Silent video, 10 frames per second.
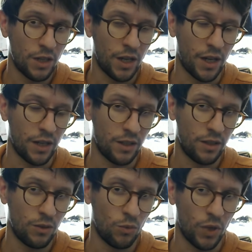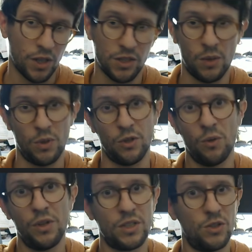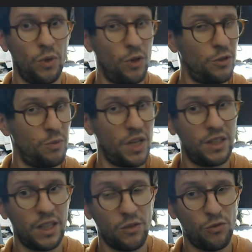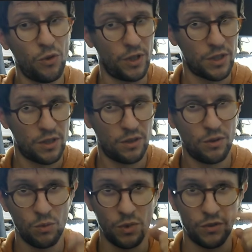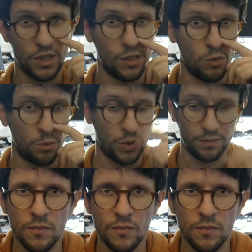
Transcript: and we understand what Odin is doing automatically for us with this loop.